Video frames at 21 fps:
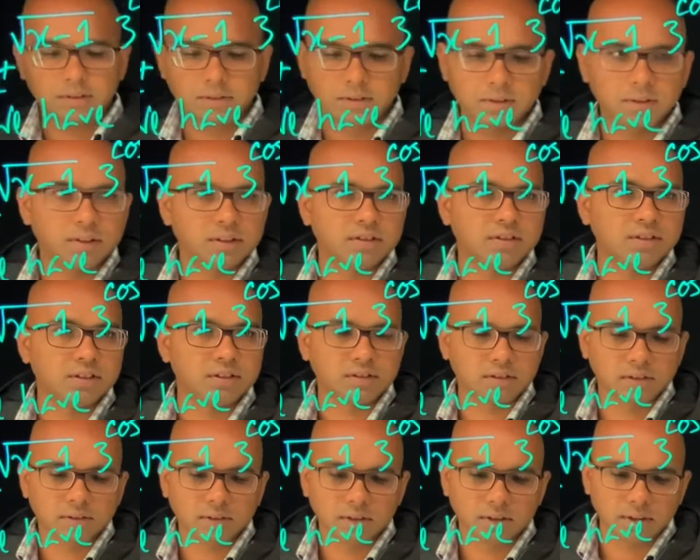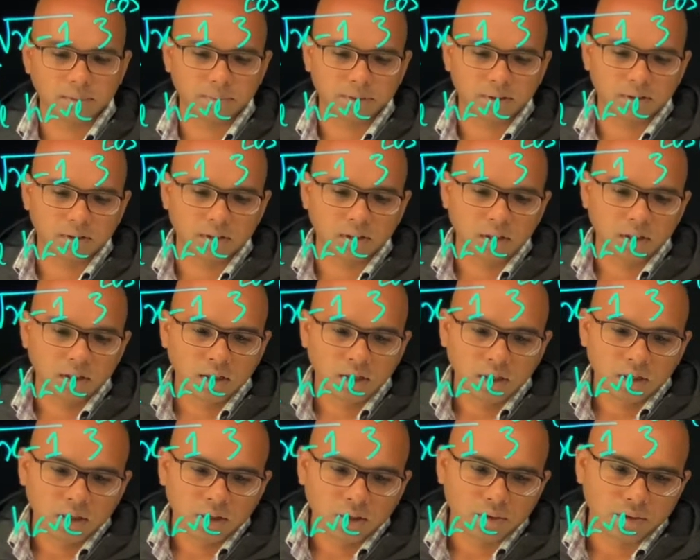let's just keep it.
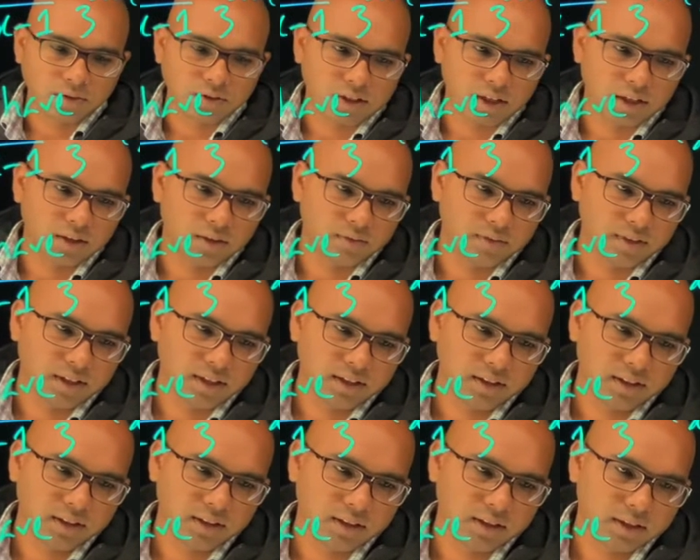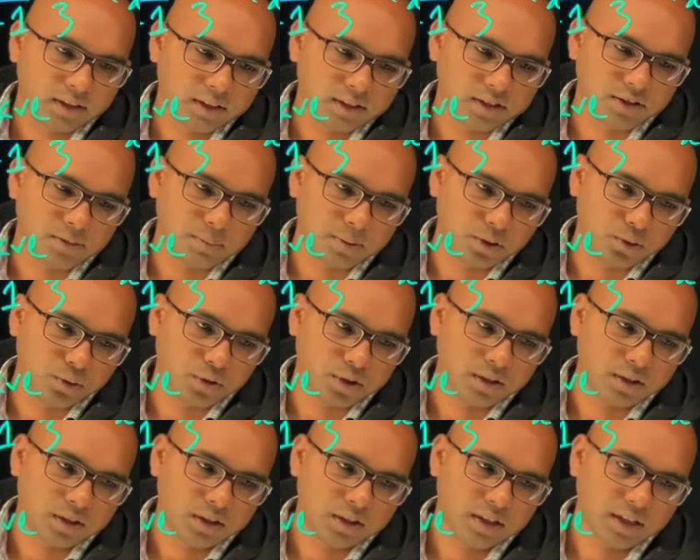Cosine of anything is between
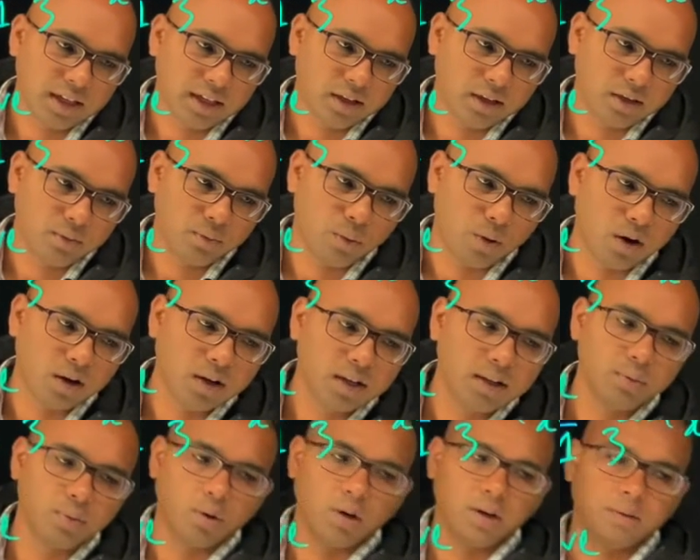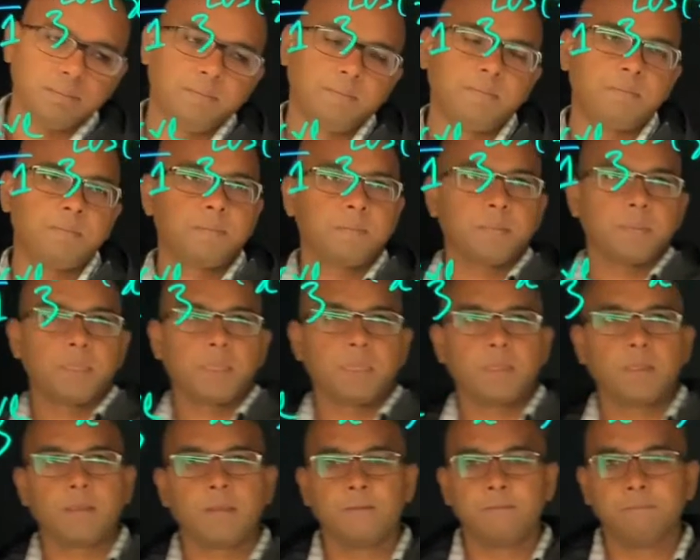-1 and 1.
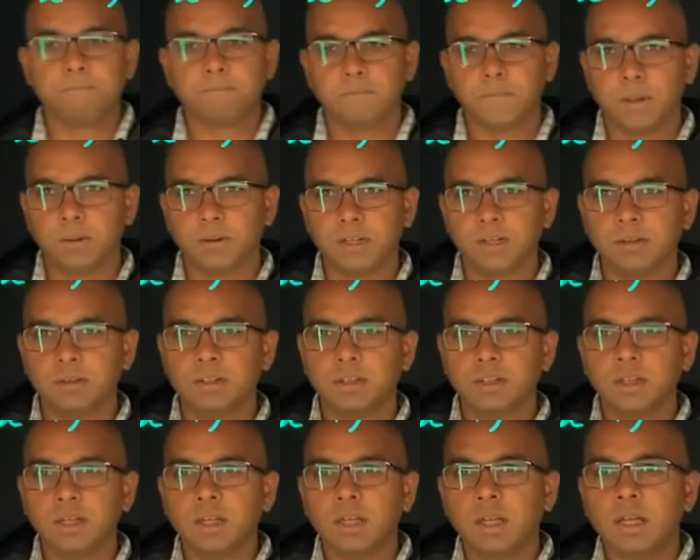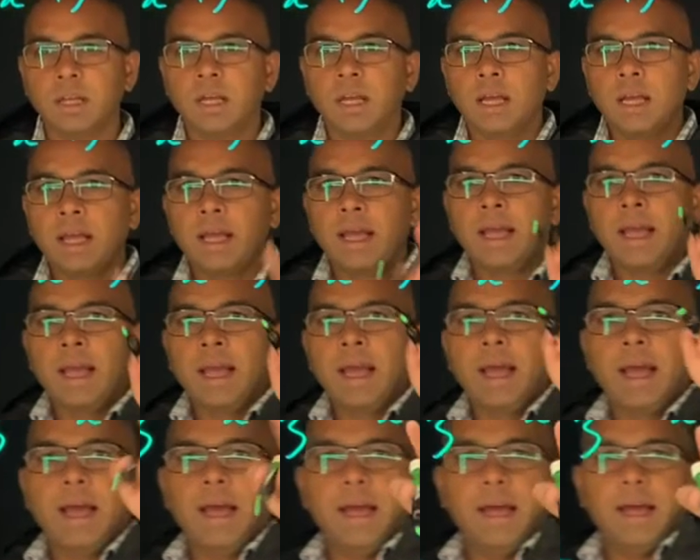Okay,
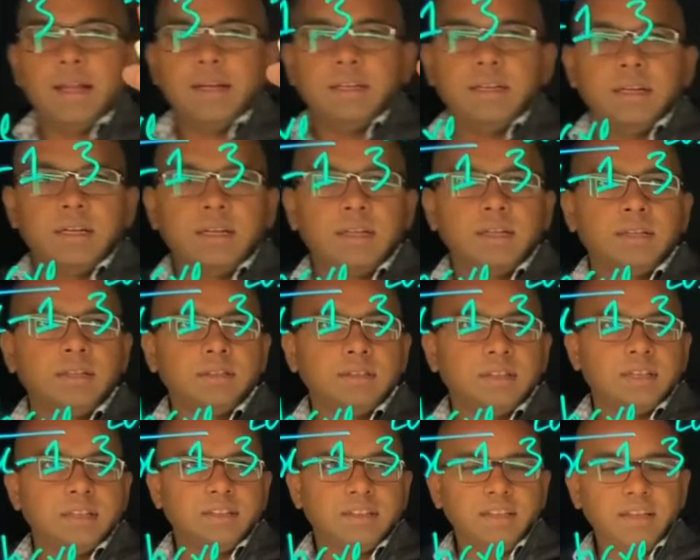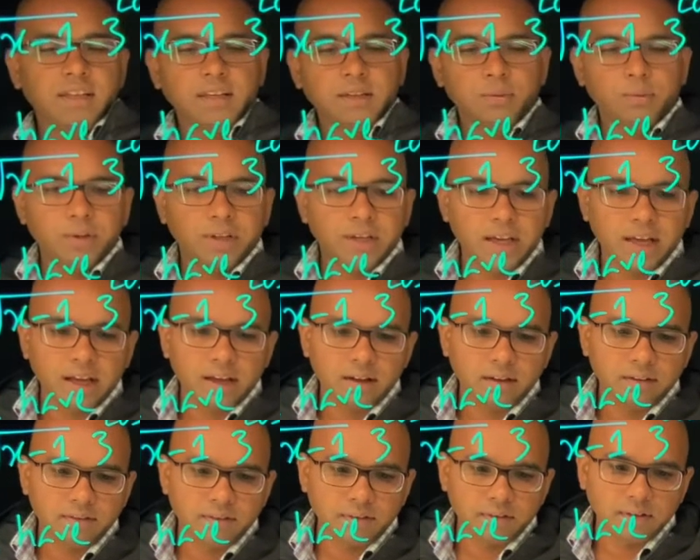and the thing we
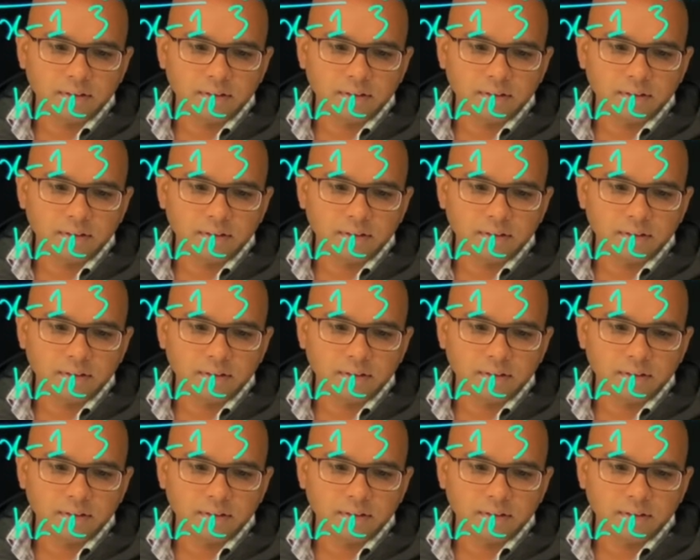have,